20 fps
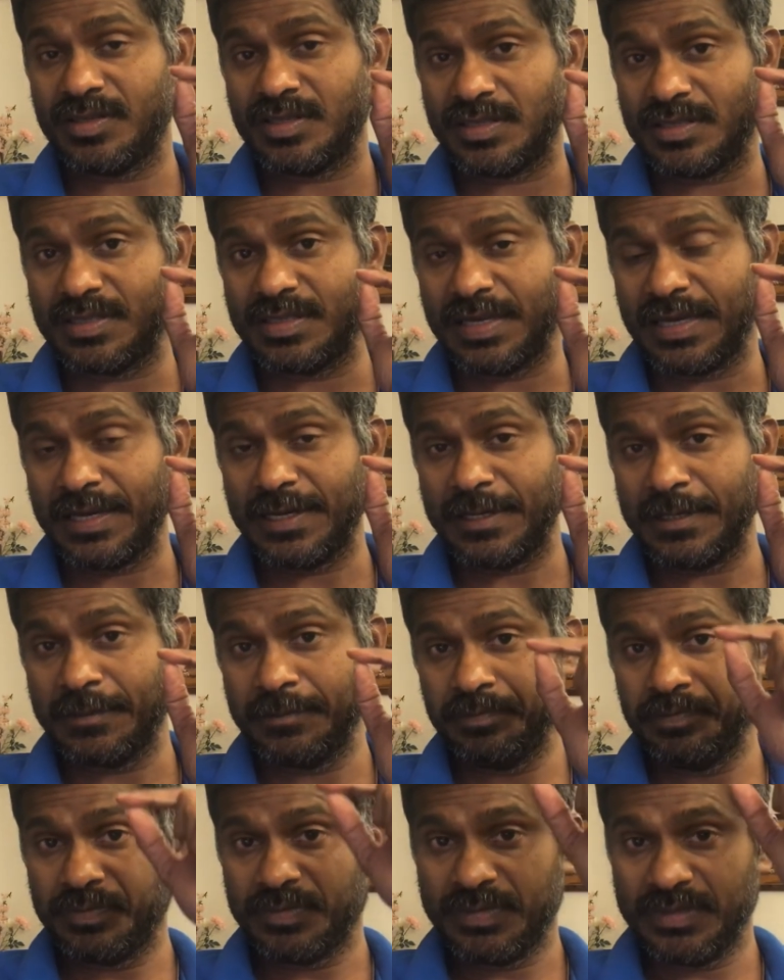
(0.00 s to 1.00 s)
is that
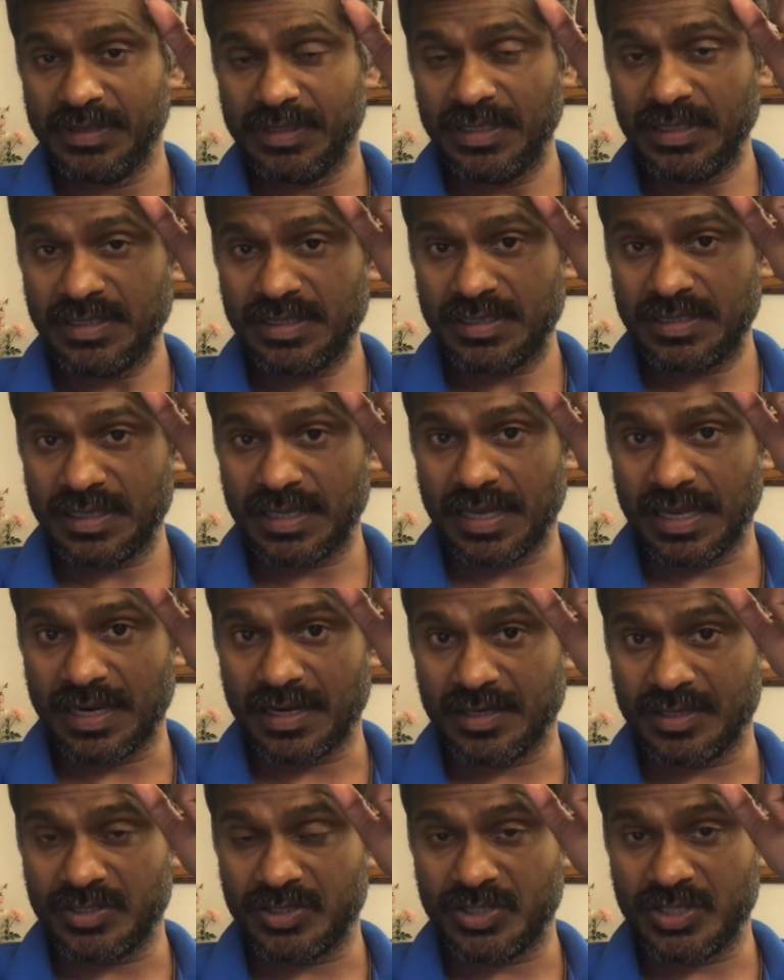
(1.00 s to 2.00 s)
this
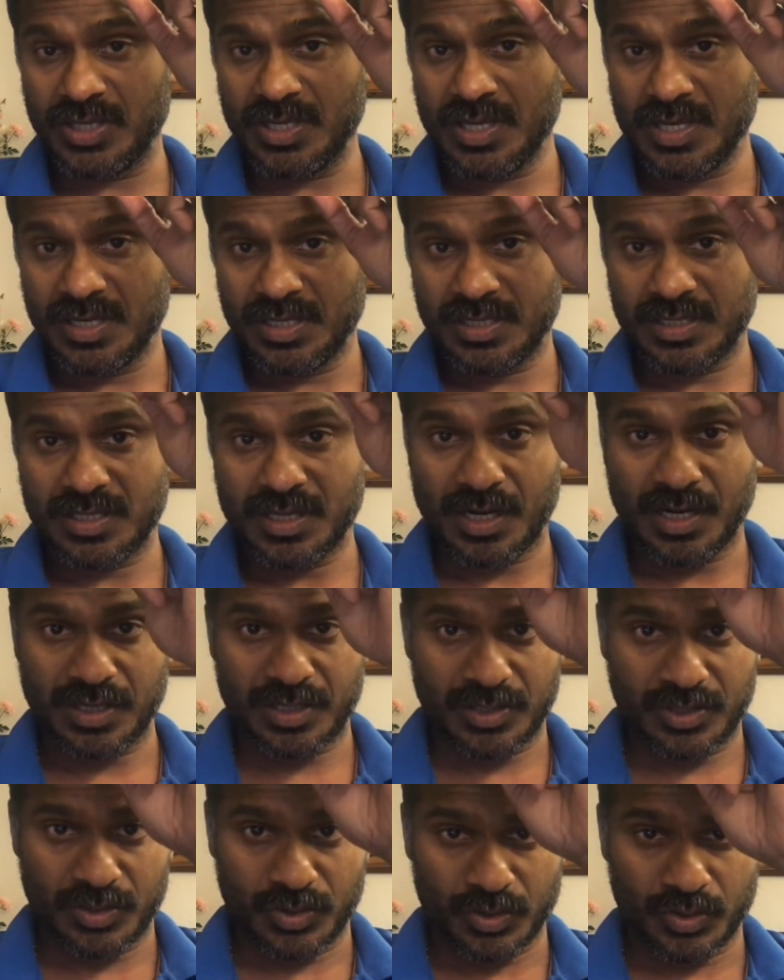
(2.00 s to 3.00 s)
energy
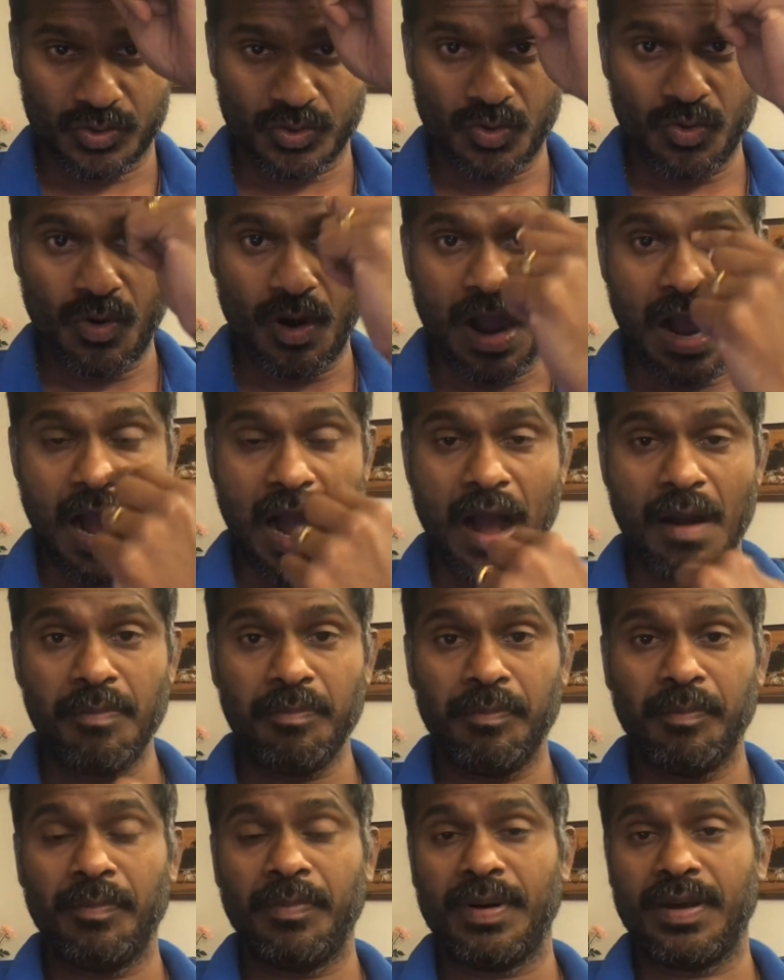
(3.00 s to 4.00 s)
started to go
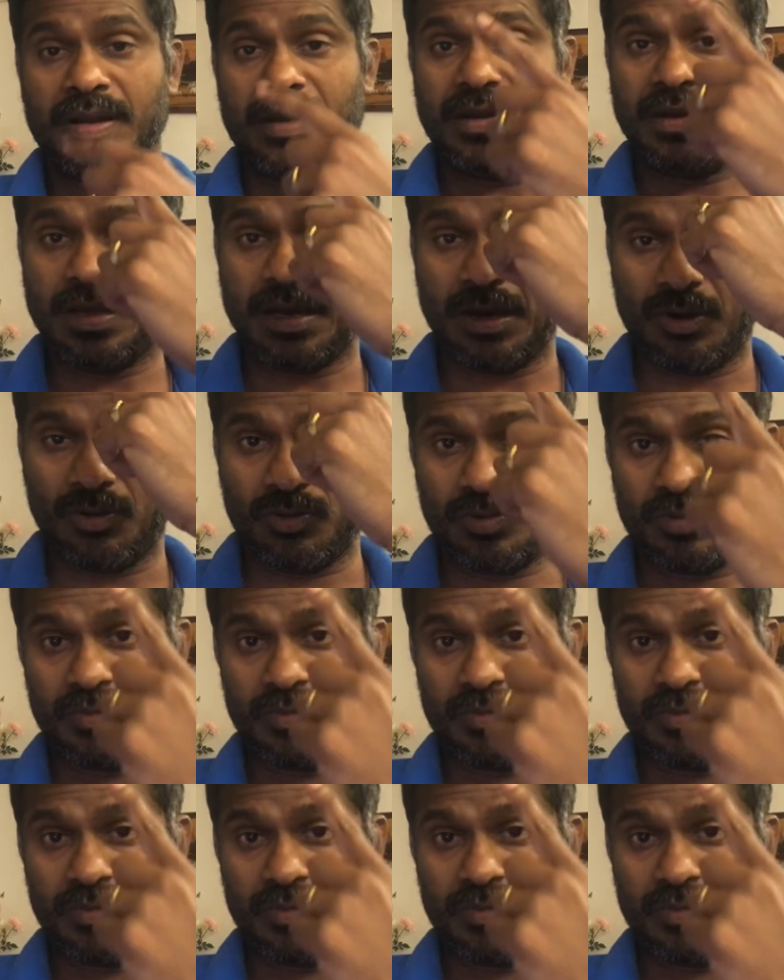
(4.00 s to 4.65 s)
up and down.